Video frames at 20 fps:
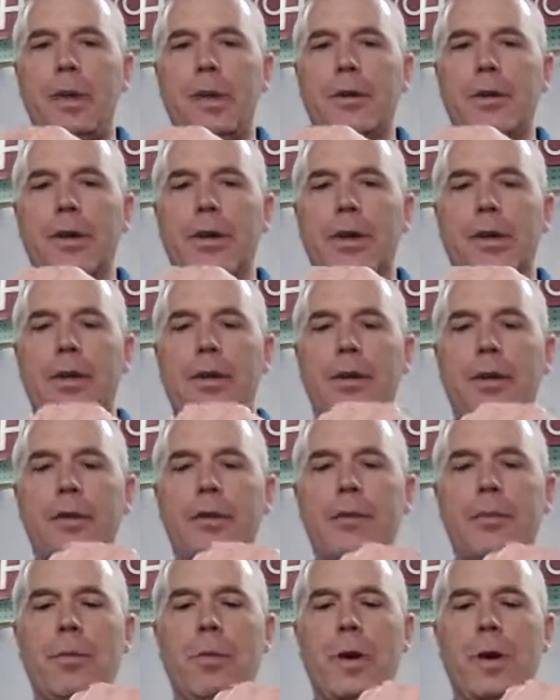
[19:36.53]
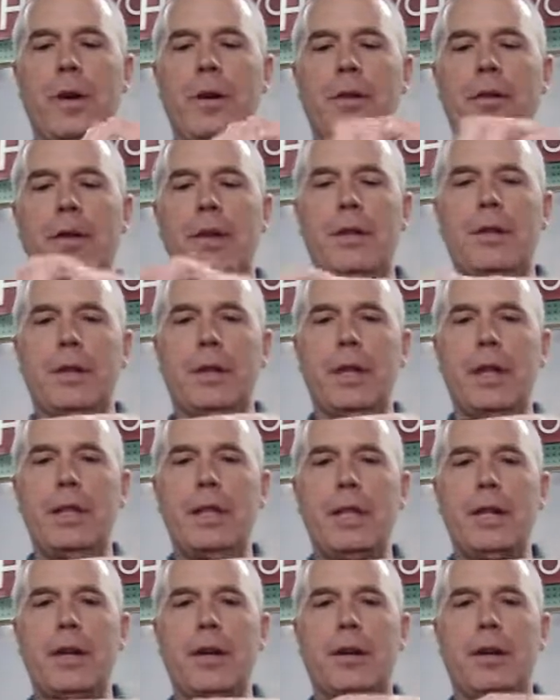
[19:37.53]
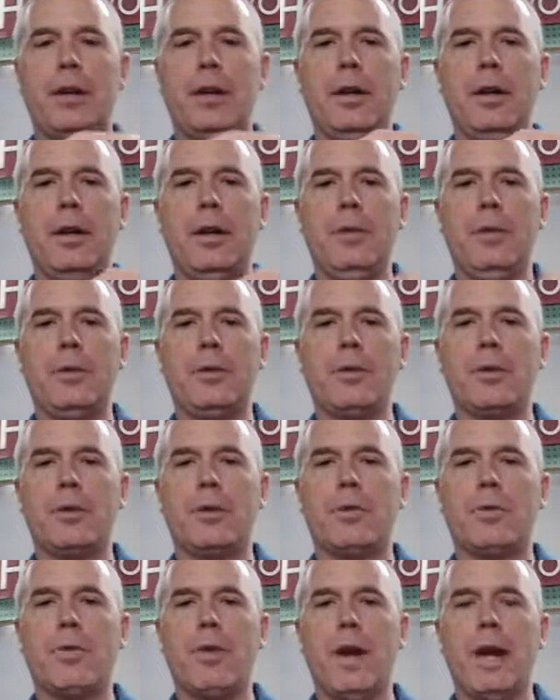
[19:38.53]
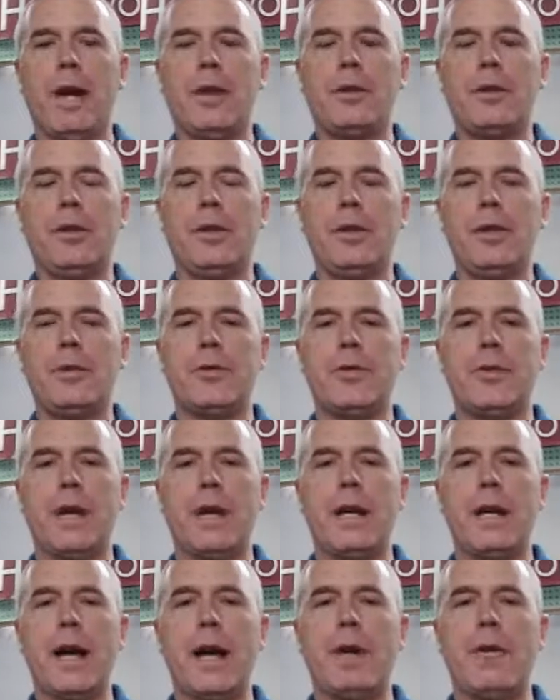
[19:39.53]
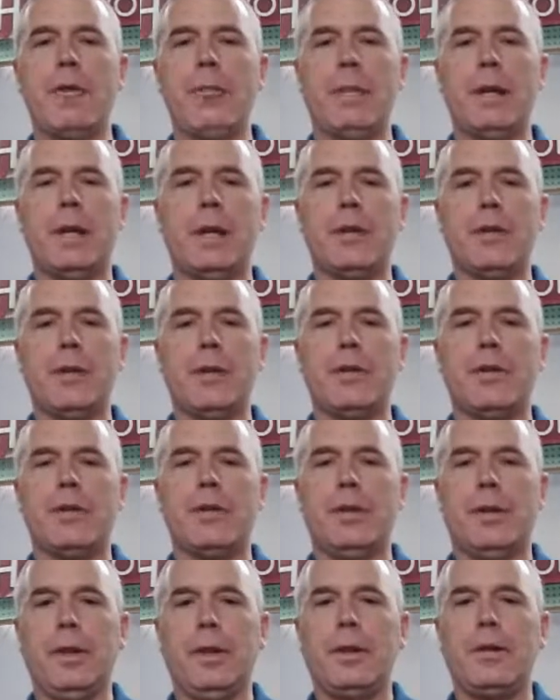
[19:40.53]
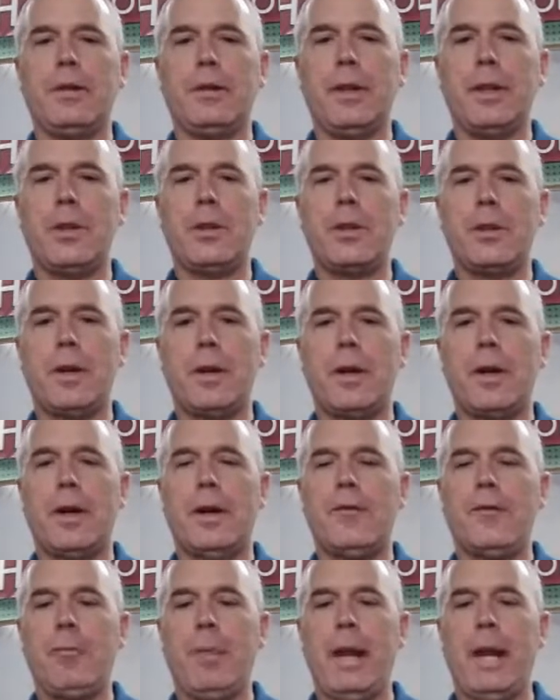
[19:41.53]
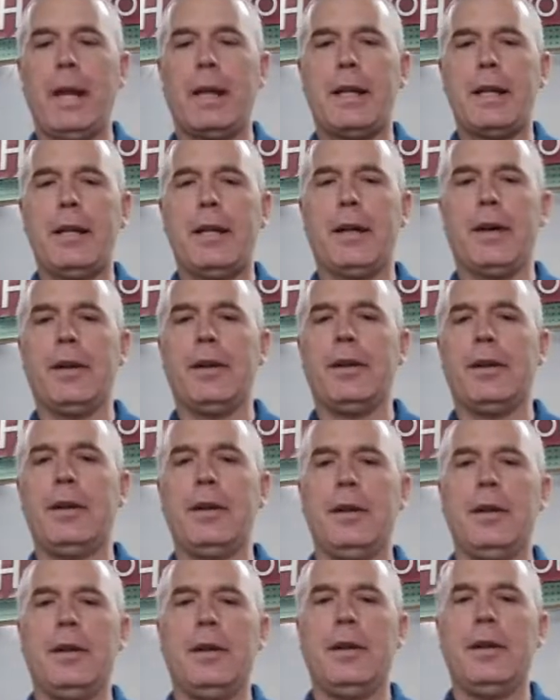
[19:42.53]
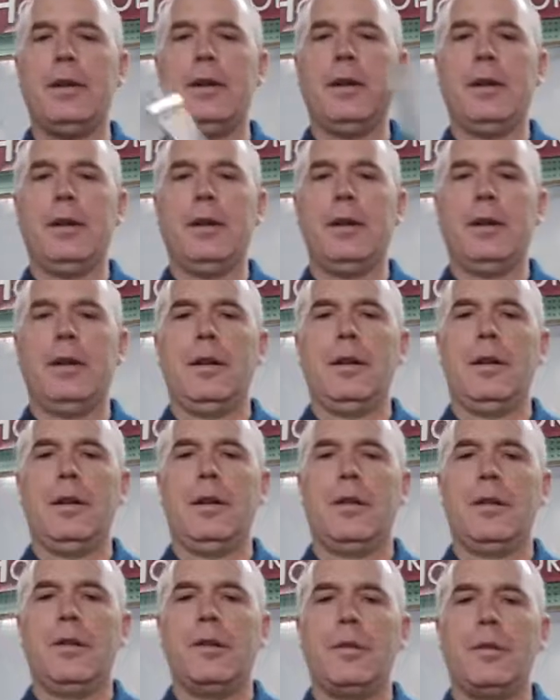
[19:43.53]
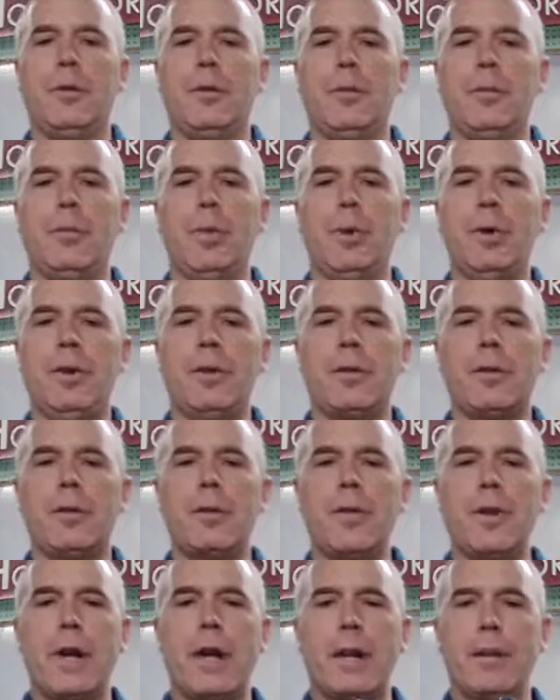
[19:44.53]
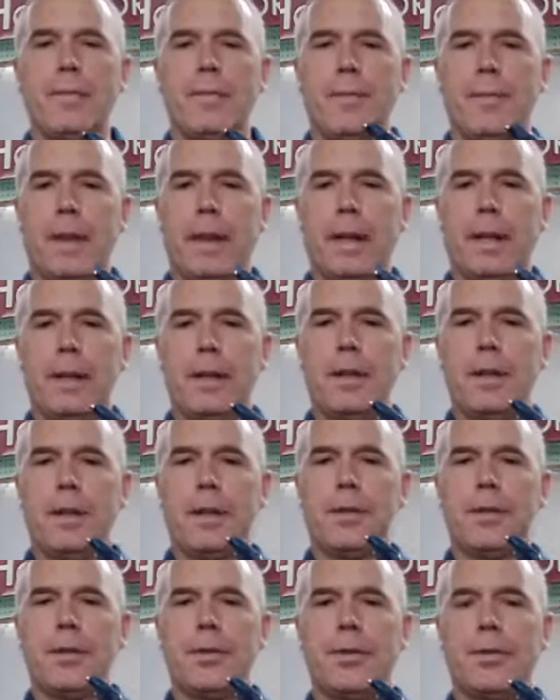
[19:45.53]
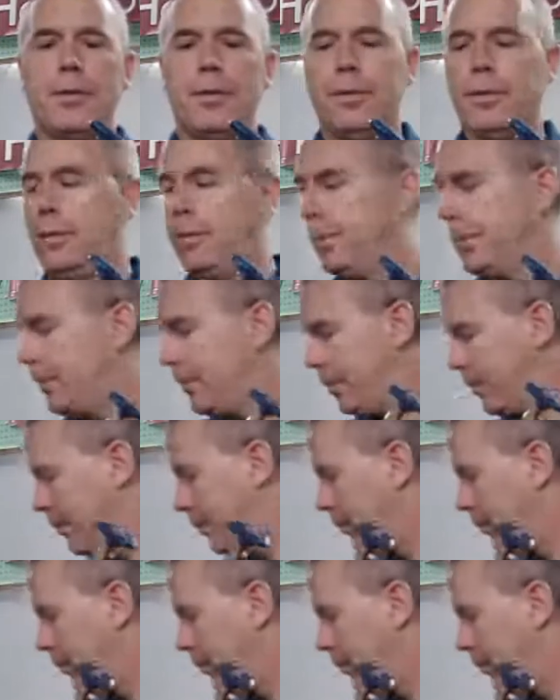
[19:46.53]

which means all this water that's in here will just gradually drain out because it's literally shut off back here. So a boiler drain like this,